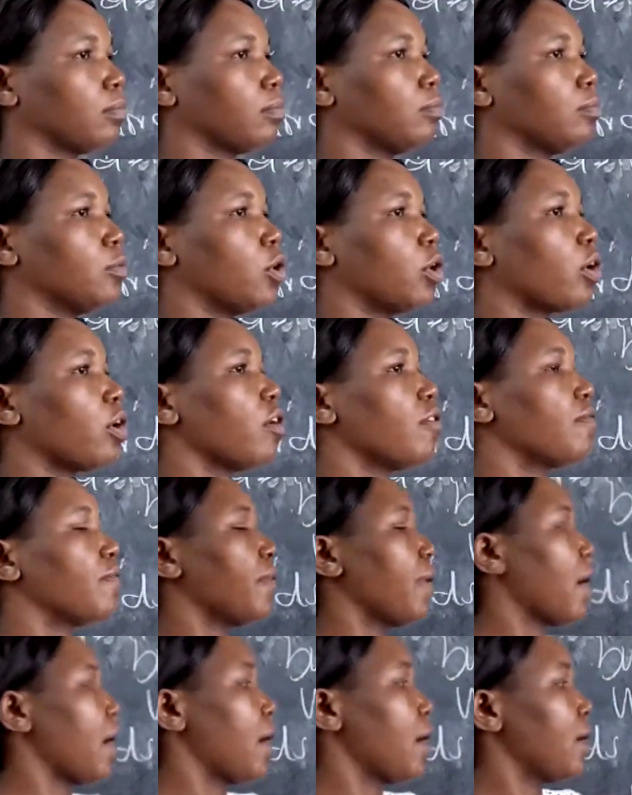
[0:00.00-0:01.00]

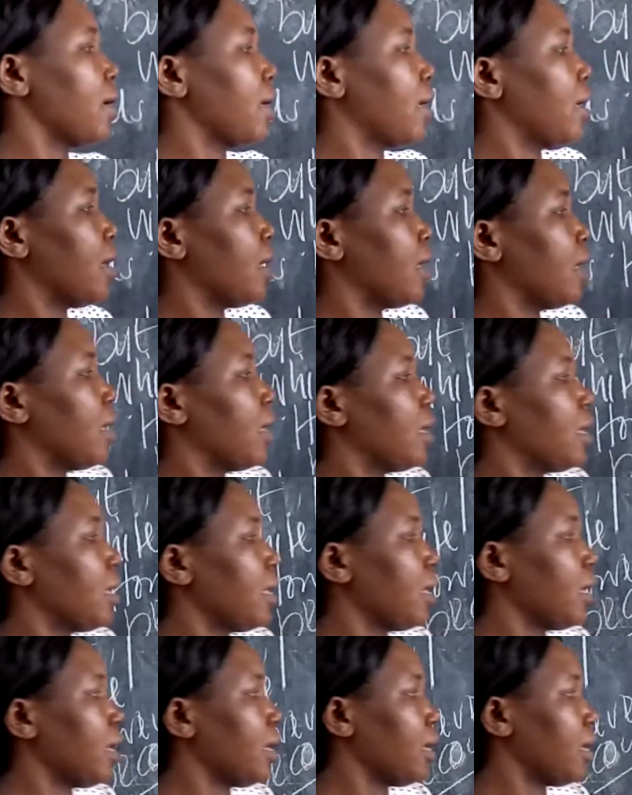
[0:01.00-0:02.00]
Moreover,
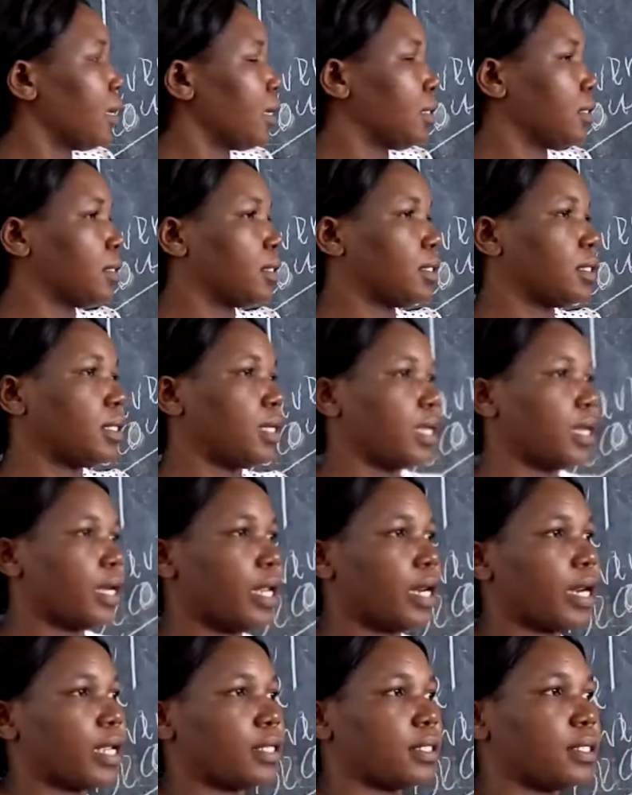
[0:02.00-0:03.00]
he is
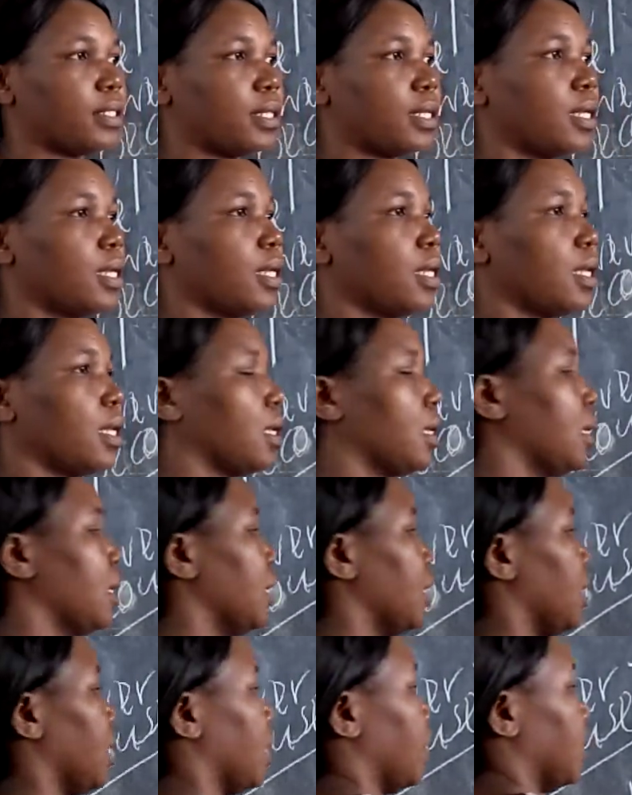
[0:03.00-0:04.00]
generous.
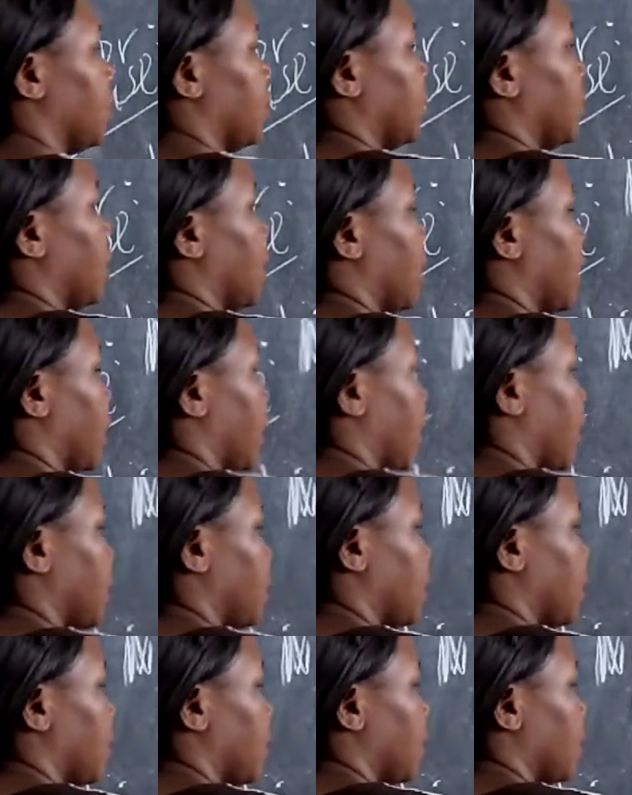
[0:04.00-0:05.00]
He is
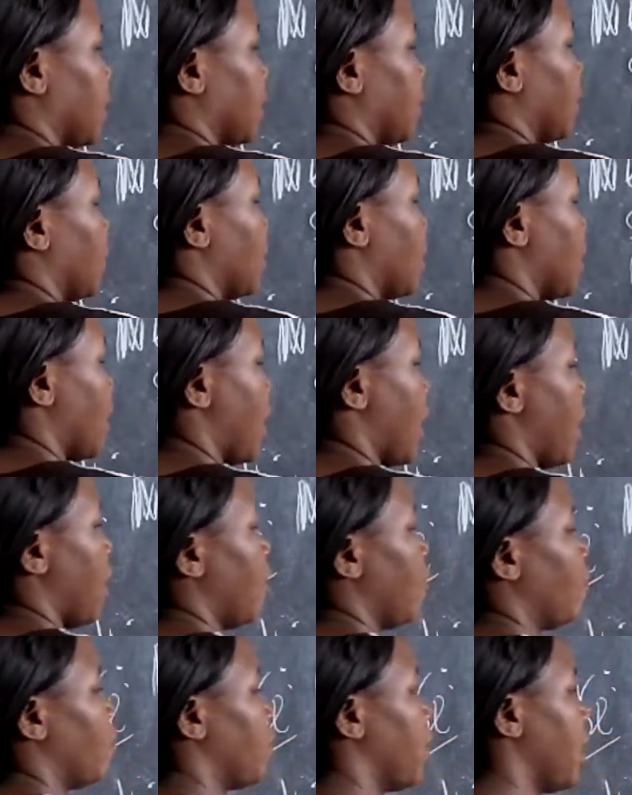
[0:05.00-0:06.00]
generous.
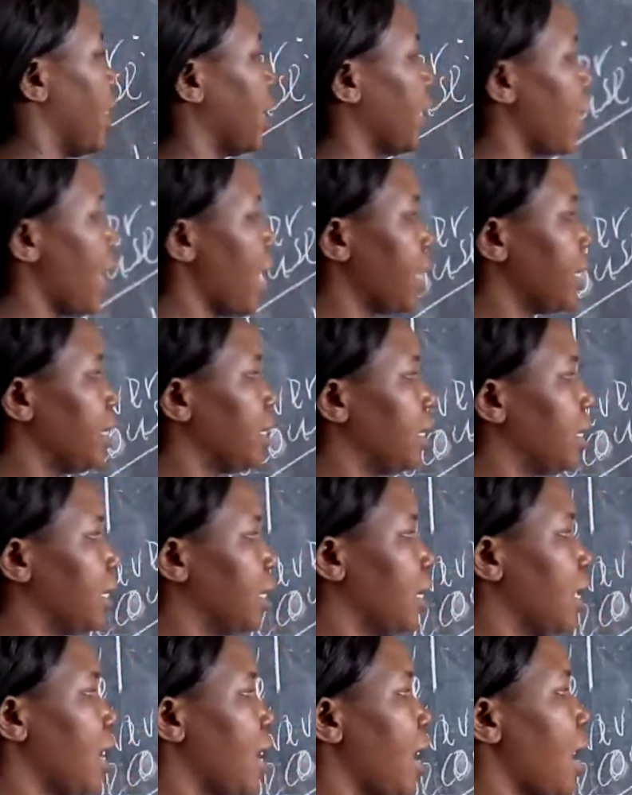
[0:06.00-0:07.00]
Here we are
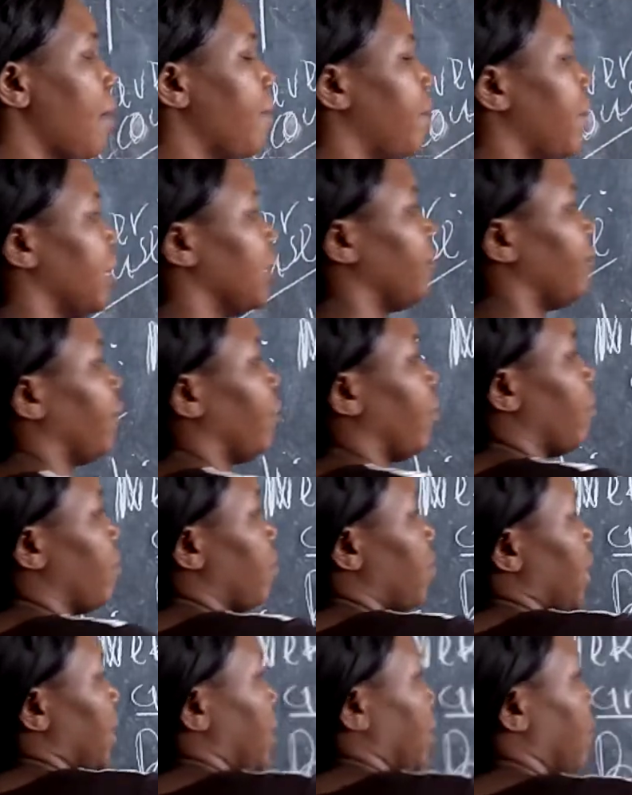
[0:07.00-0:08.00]
adding, apart
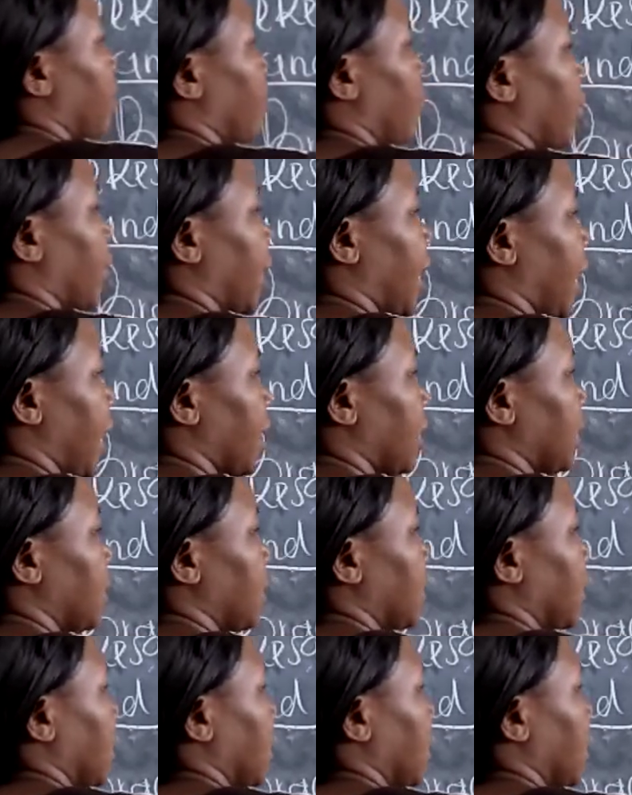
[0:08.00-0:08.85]
from being polite,